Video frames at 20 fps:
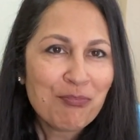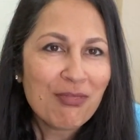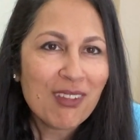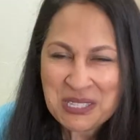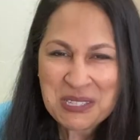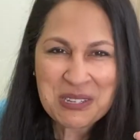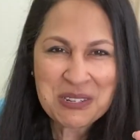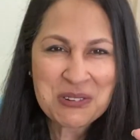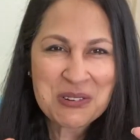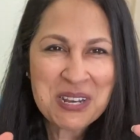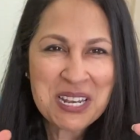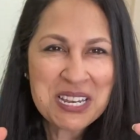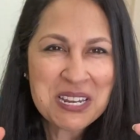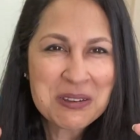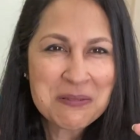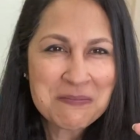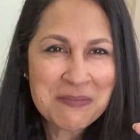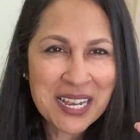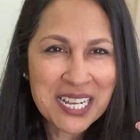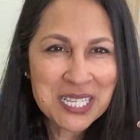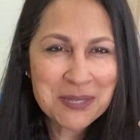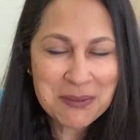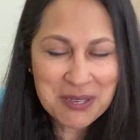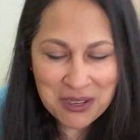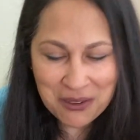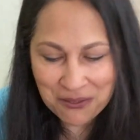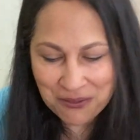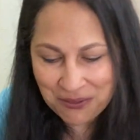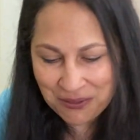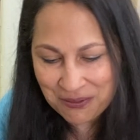So it really reminds me
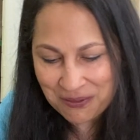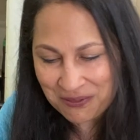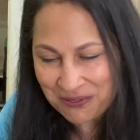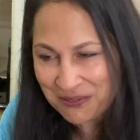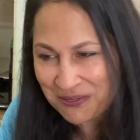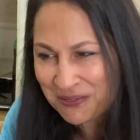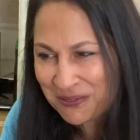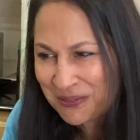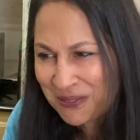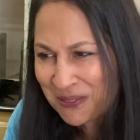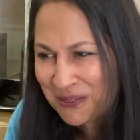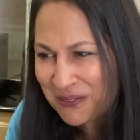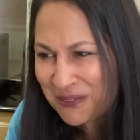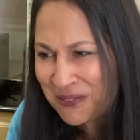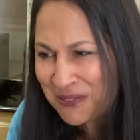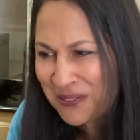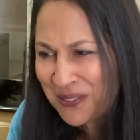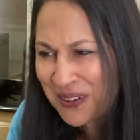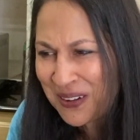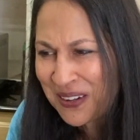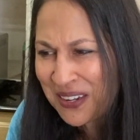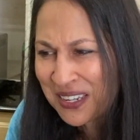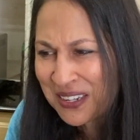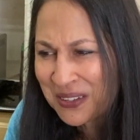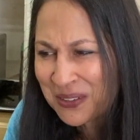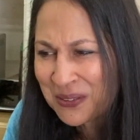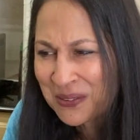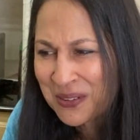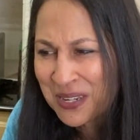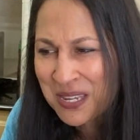of very
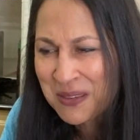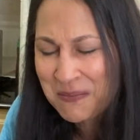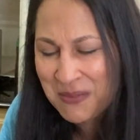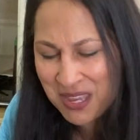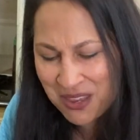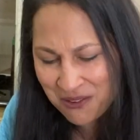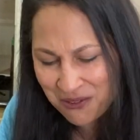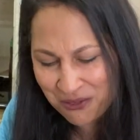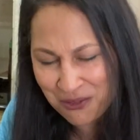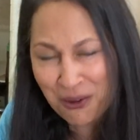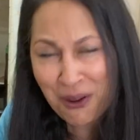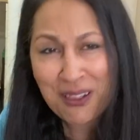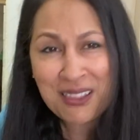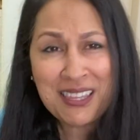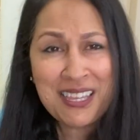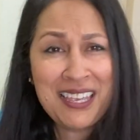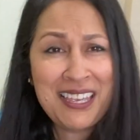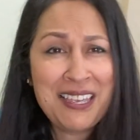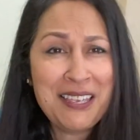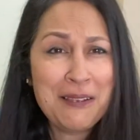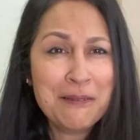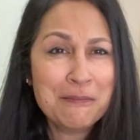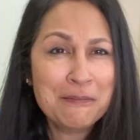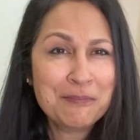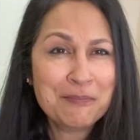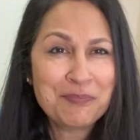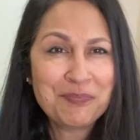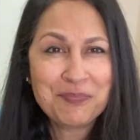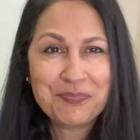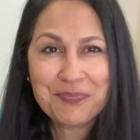creamy, frothy
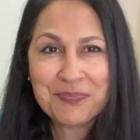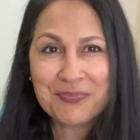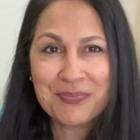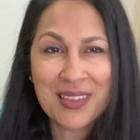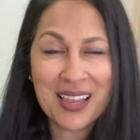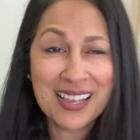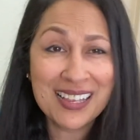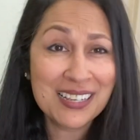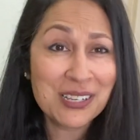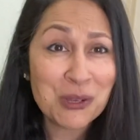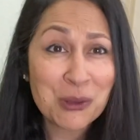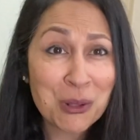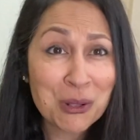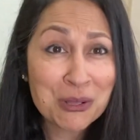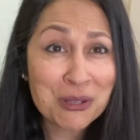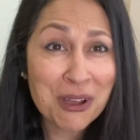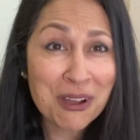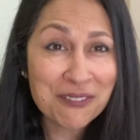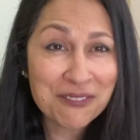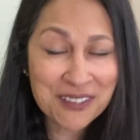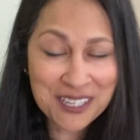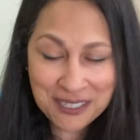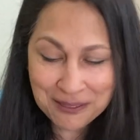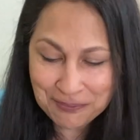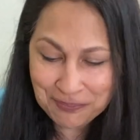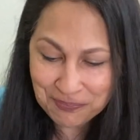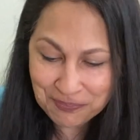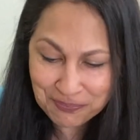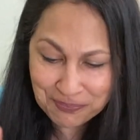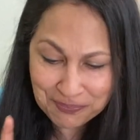cold coffee.
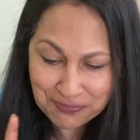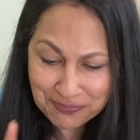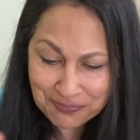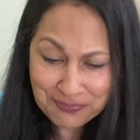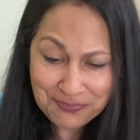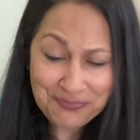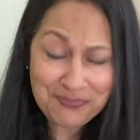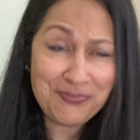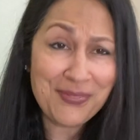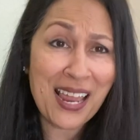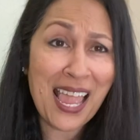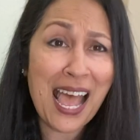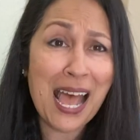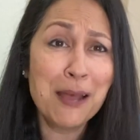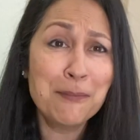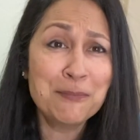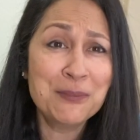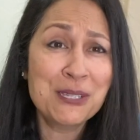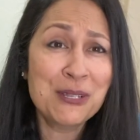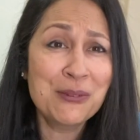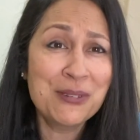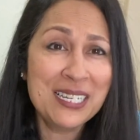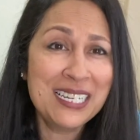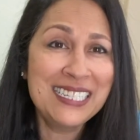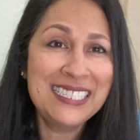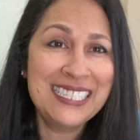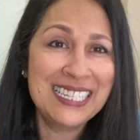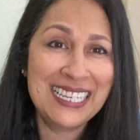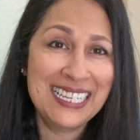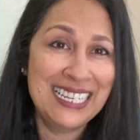Absolutely
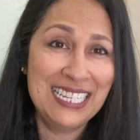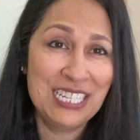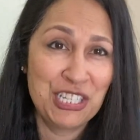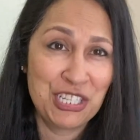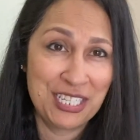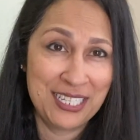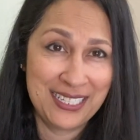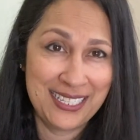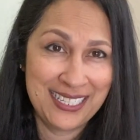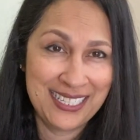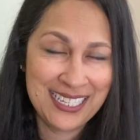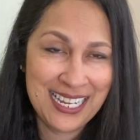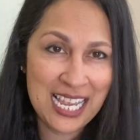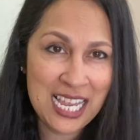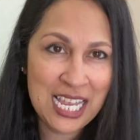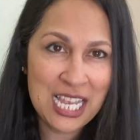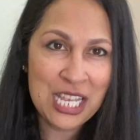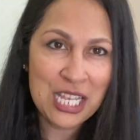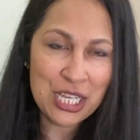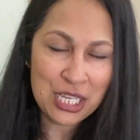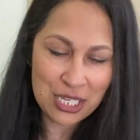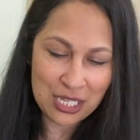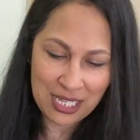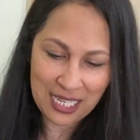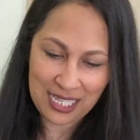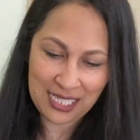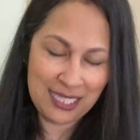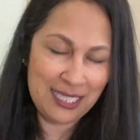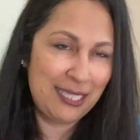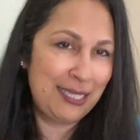delicious.
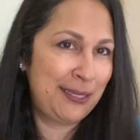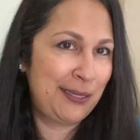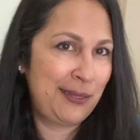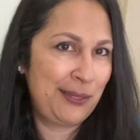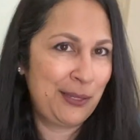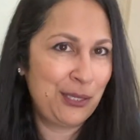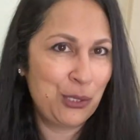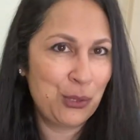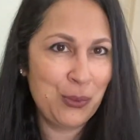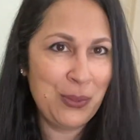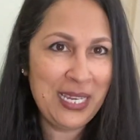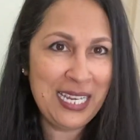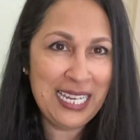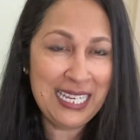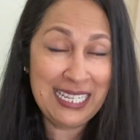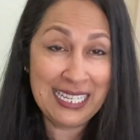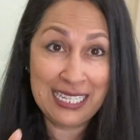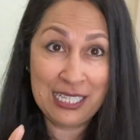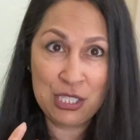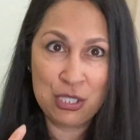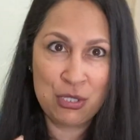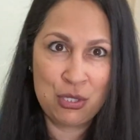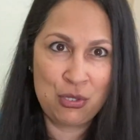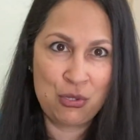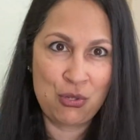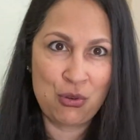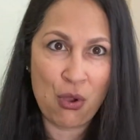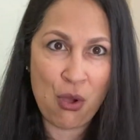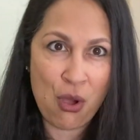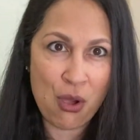It's sweet, it's
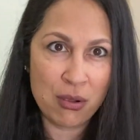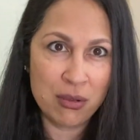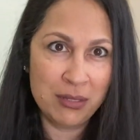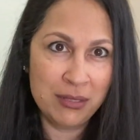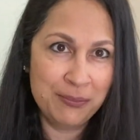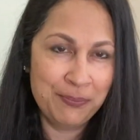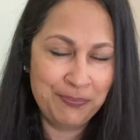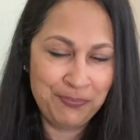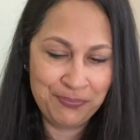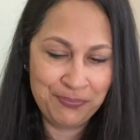strong.